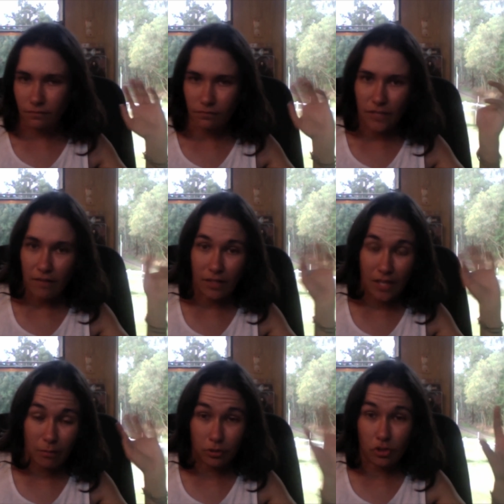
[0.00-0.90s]
having a
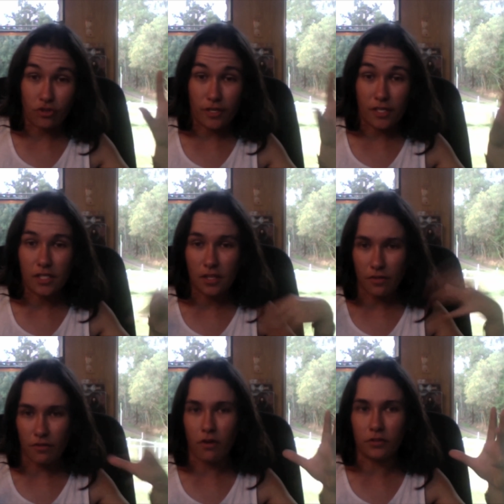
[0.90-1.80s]
couple of drinks. You
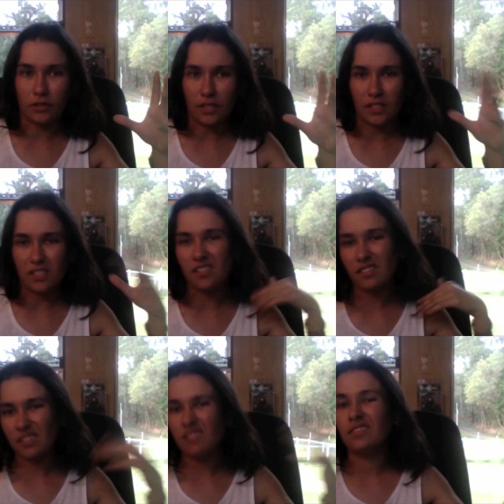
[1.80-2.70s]
throw on this.
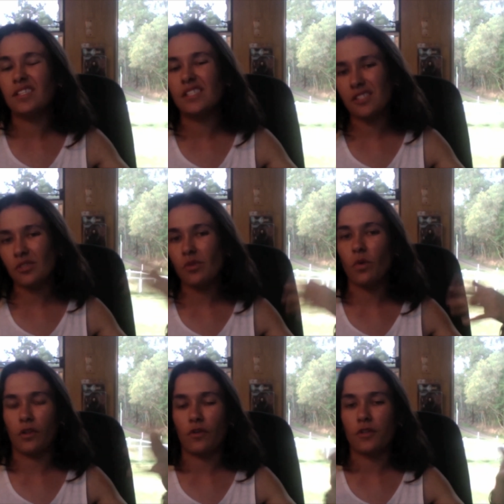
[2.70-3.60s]
It's sort of
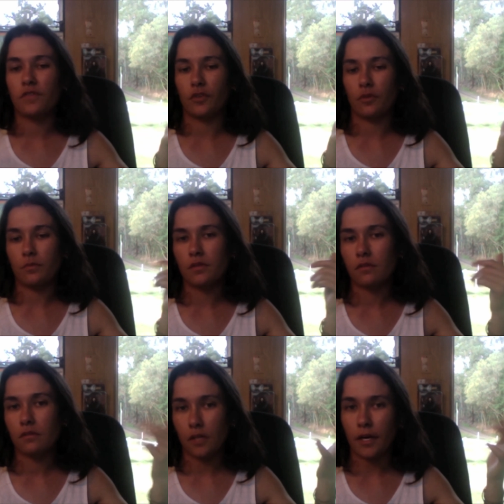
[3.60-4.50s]
one of those films.
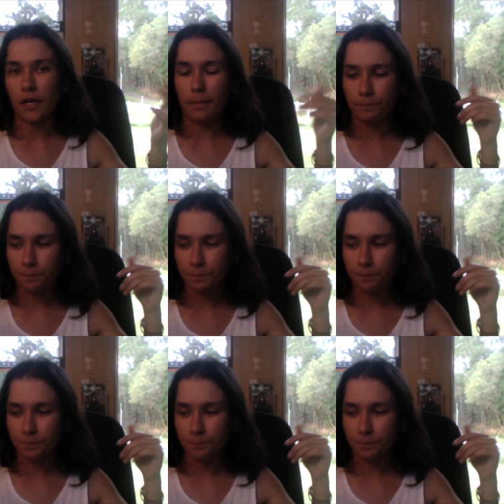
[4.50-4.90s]
So yeah.